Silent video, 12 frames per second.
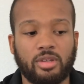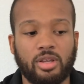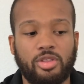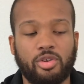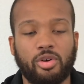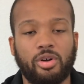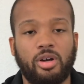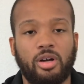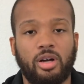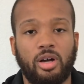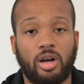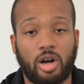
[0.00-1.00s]
They're
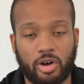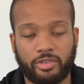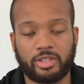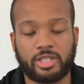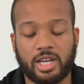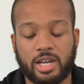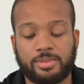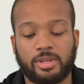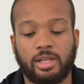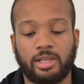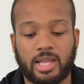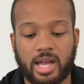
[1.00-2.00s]
oftentimes
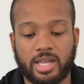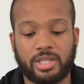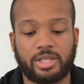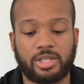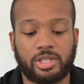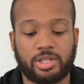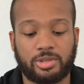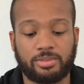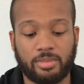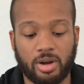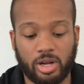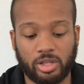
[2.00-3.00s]
a lot
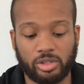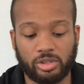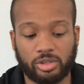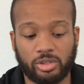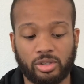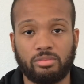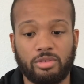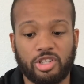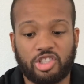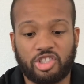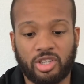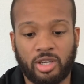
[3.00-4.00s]
smaller
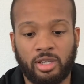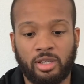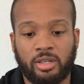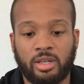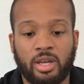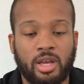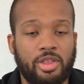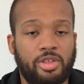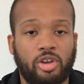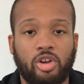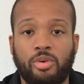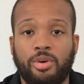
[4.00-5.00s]
machine than
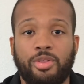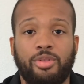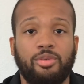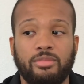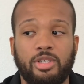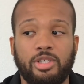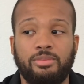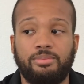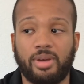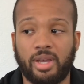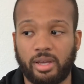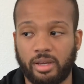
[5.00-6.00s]
going through these
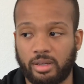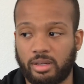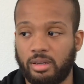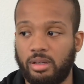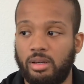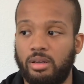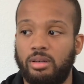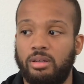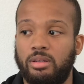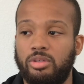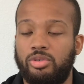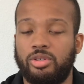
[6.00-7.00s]
big,
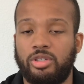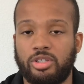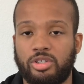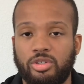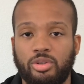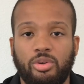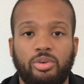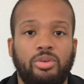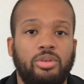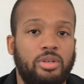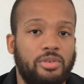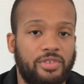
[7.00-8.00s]
traditional,
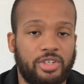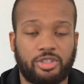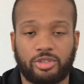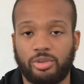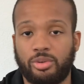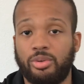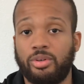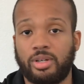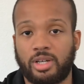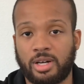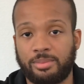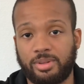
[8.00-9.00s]
conventional
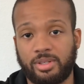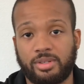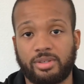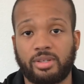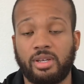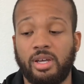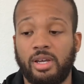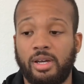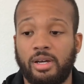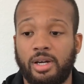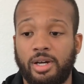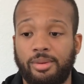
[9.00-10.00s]
companies.
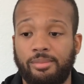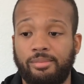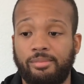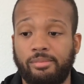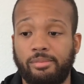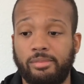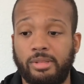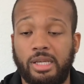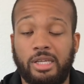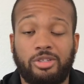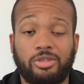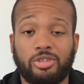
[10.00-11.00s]
The
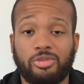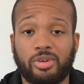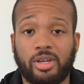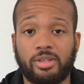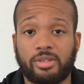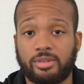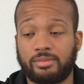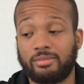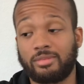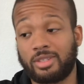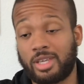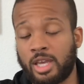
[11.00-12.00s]
interest rates
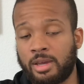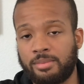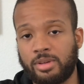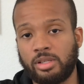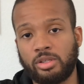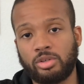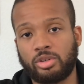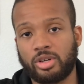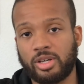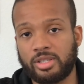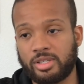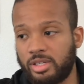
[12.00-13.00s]
can be a little
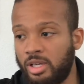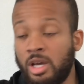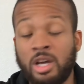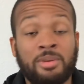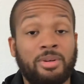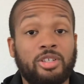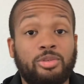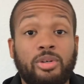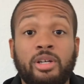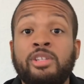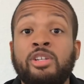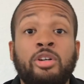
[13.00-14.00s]
crazy, but guess
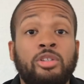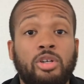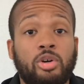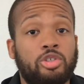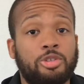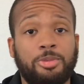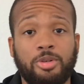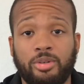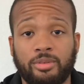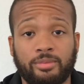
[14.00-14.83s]
what? It's all negotiable.